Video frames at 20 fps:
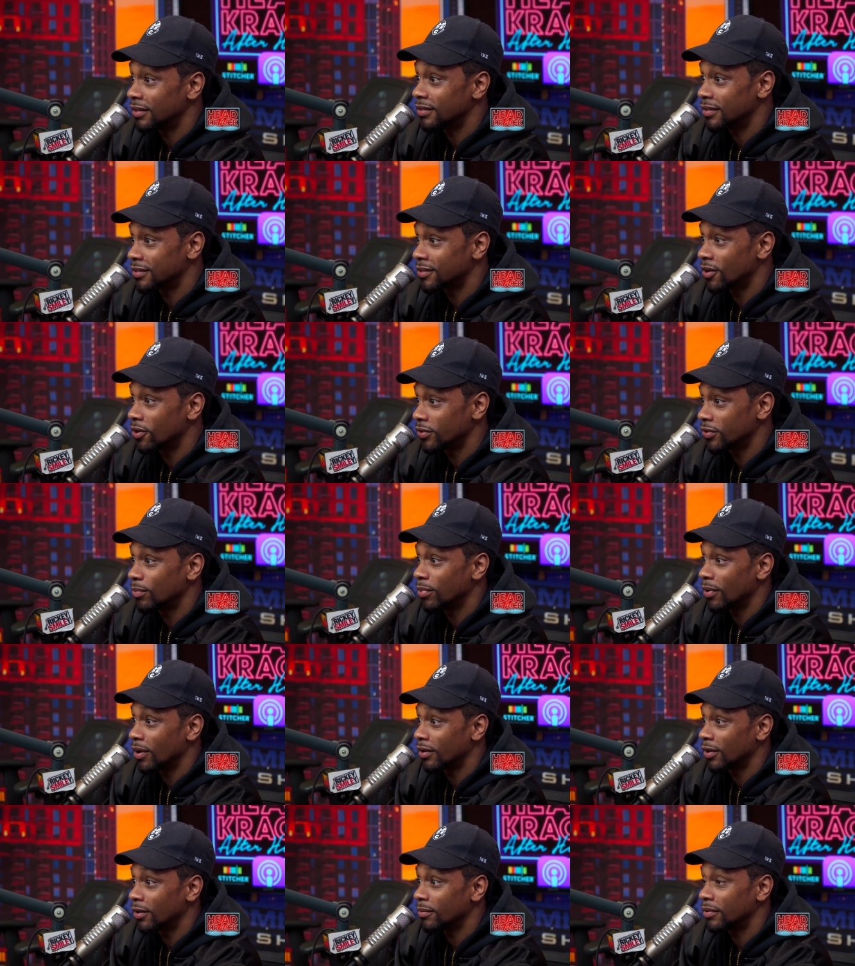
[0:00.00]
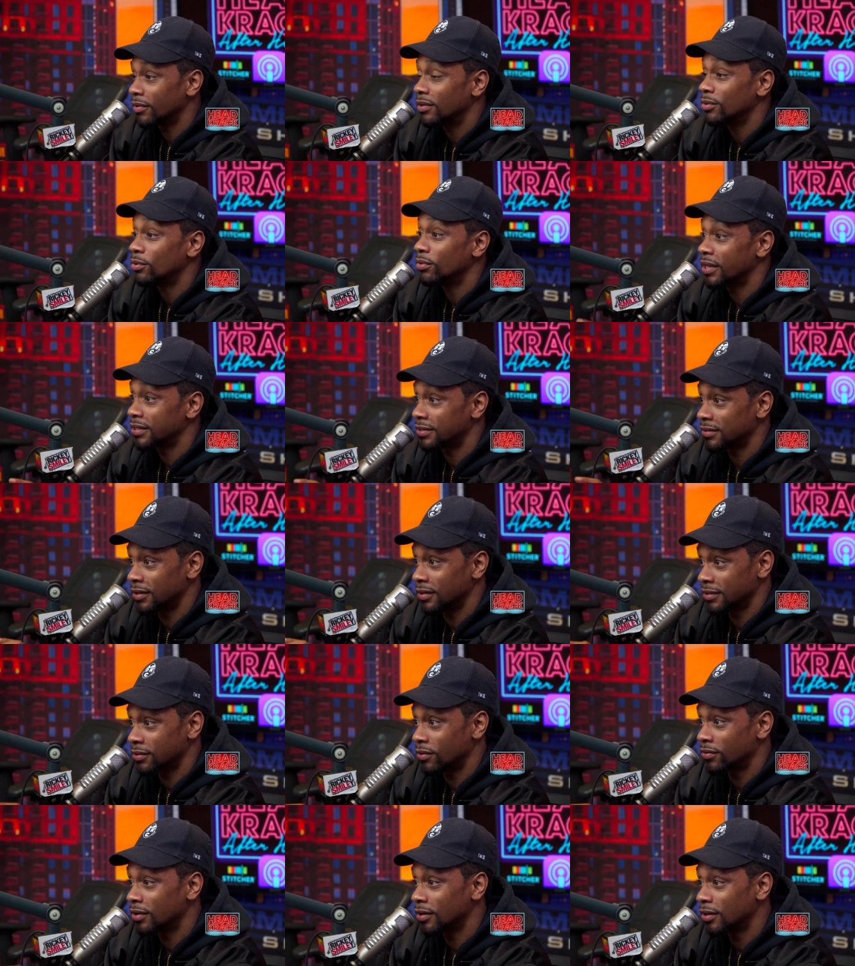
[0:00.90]
okay. the song you brought up, the dude that's, that's
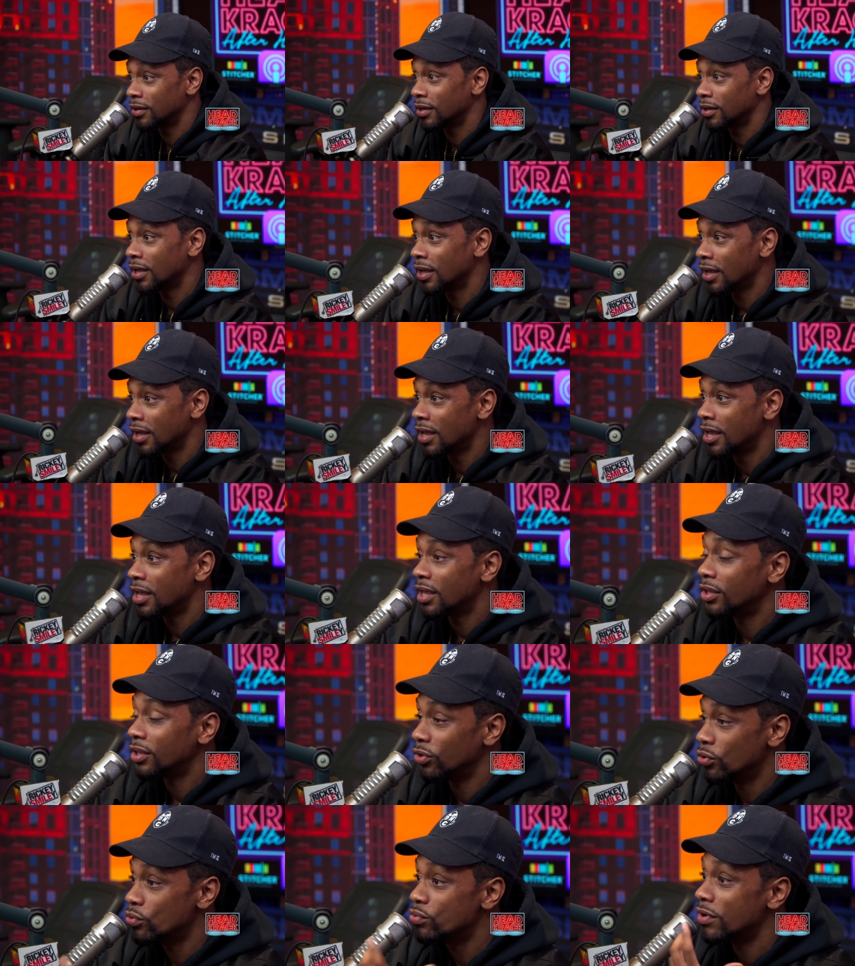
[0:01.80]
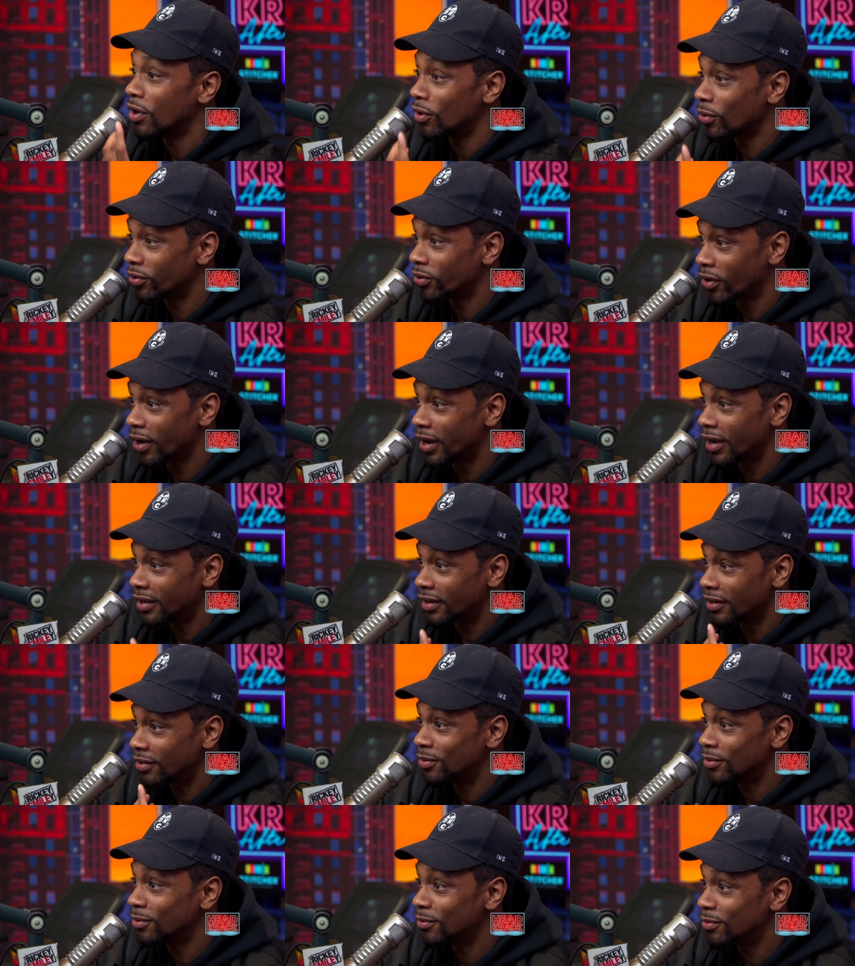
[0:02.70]
on the hook. Mm-hmm. You know Gray, the
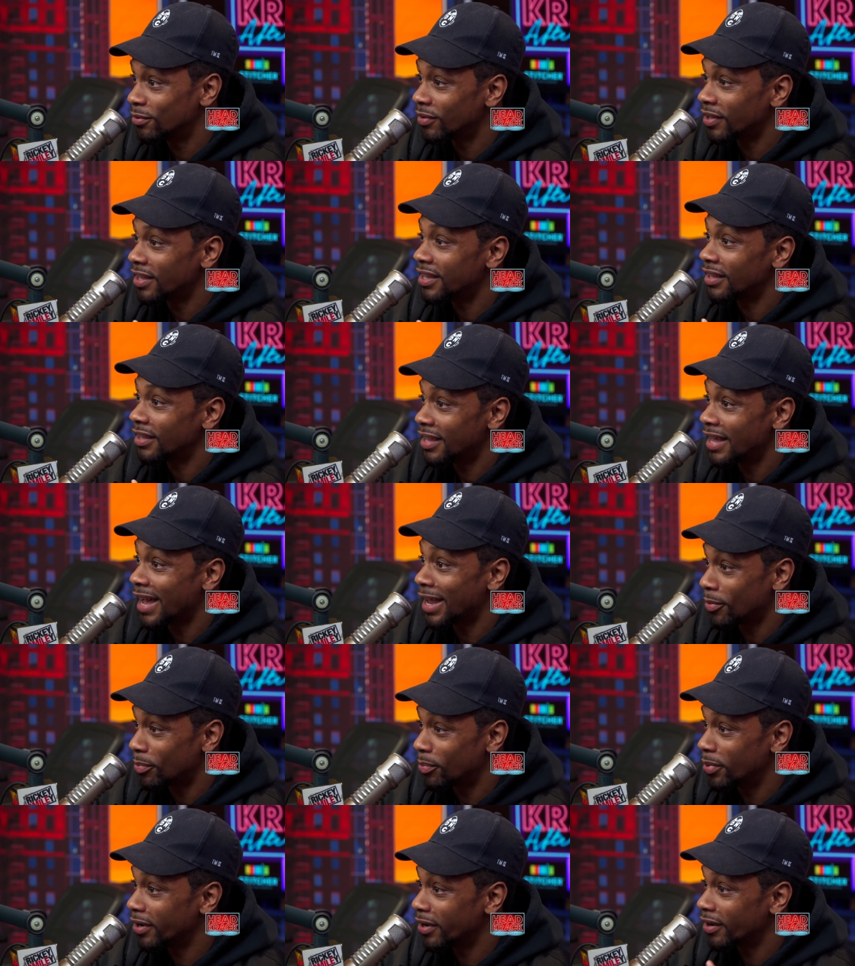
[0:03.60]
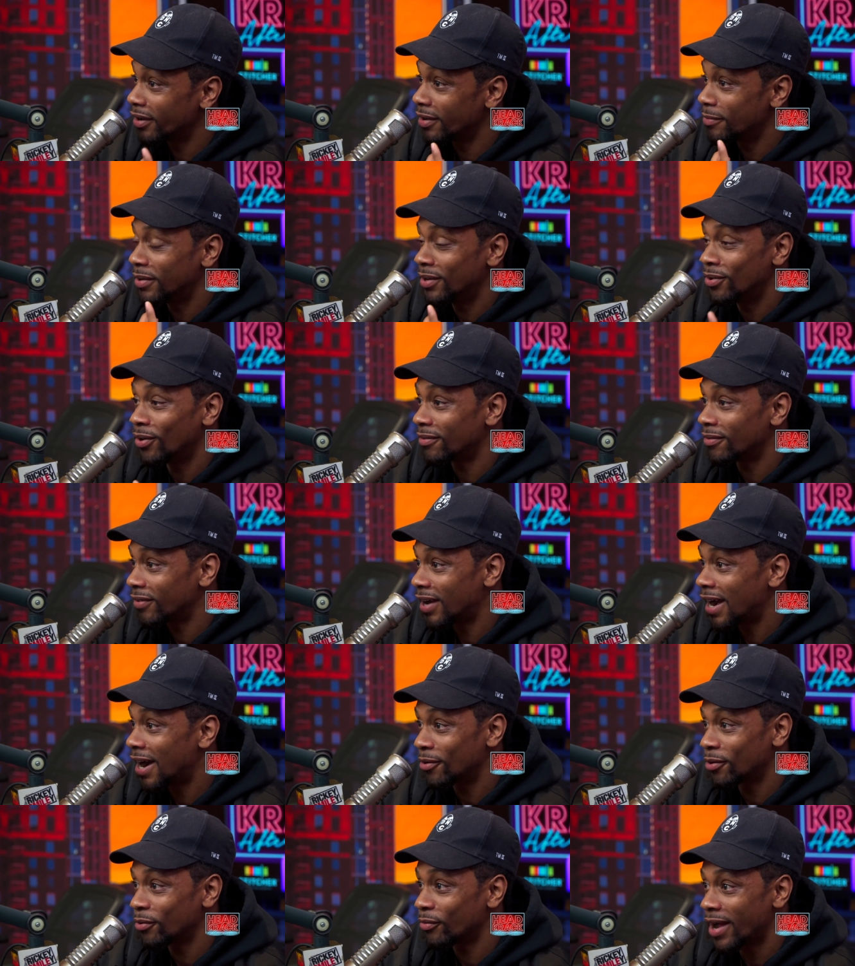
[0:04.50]
dude. He he got a beard. He be going
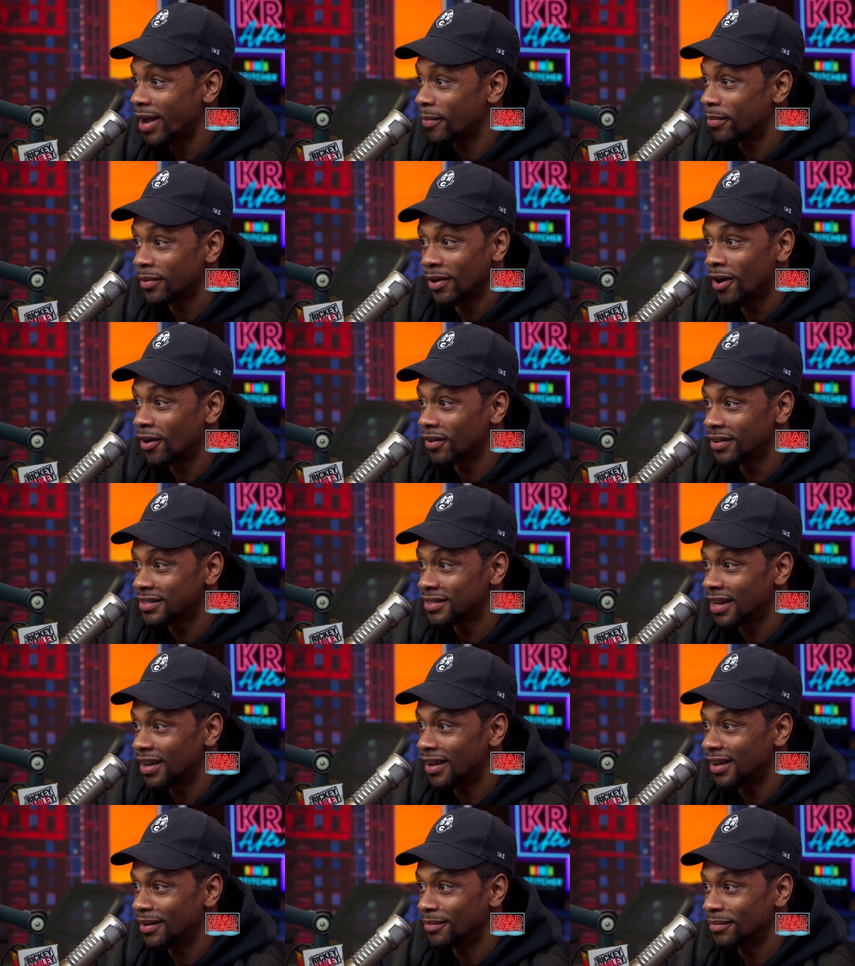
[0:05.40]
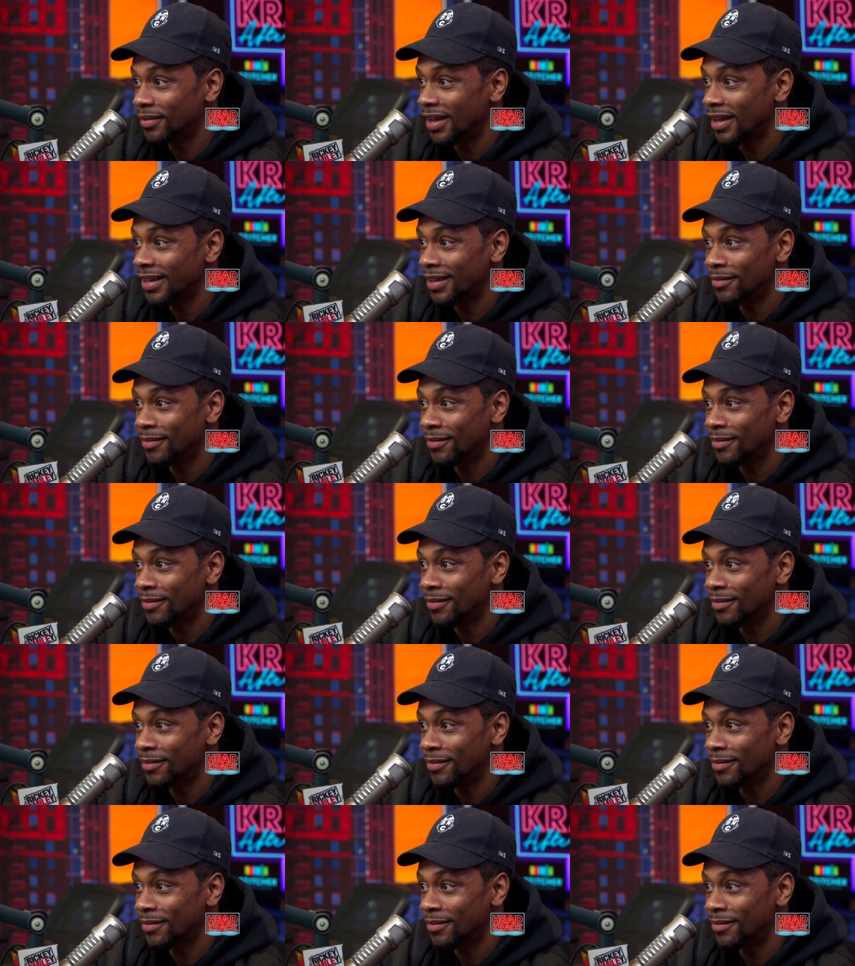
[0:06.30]
viral rapping all the time. Like